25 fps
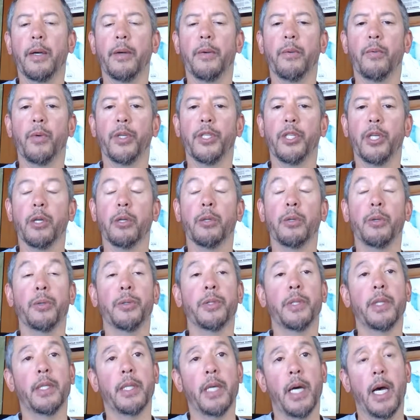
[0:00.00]
which includes
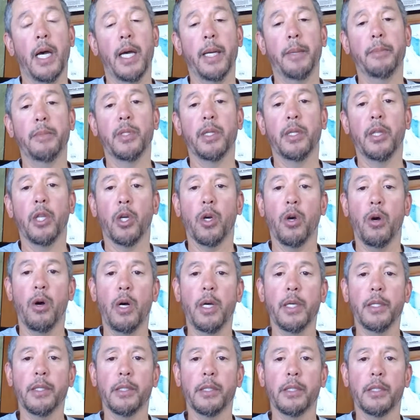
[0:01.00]
the times and the
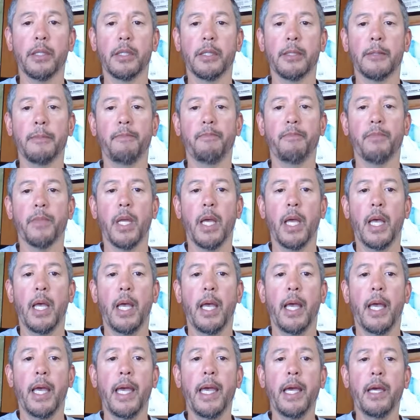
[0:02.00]
costs,
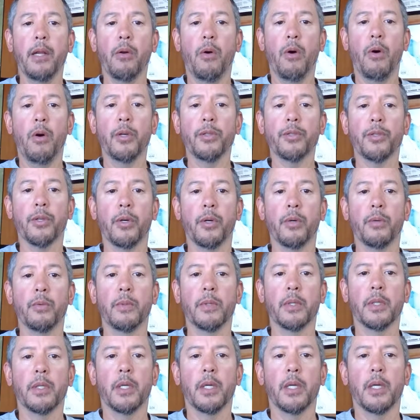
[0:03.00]
and also
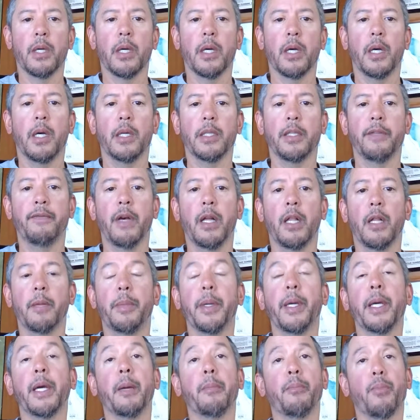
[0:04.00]

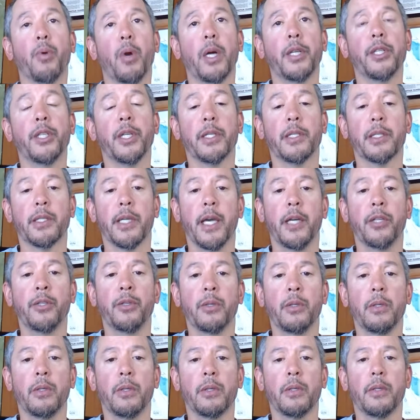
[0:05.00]
developing a project
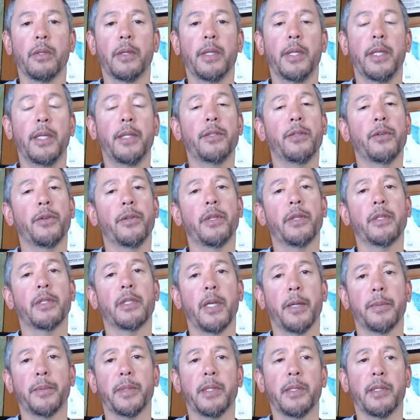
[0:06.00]
schedule. These are the
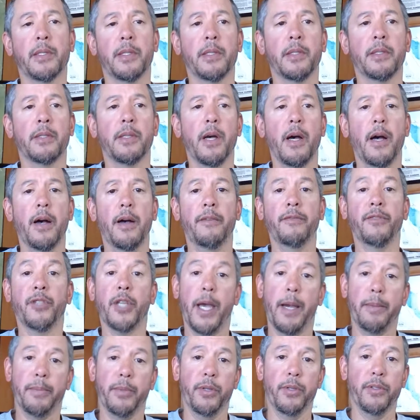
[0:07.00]
substances of
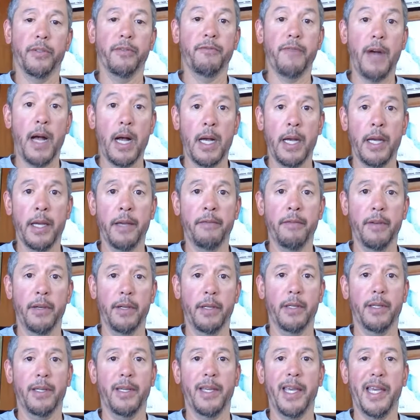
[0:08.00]
chapters 5
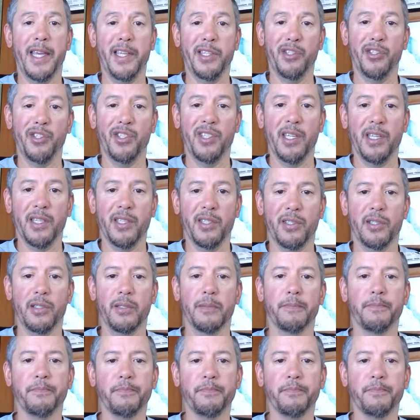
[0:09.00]
and 6.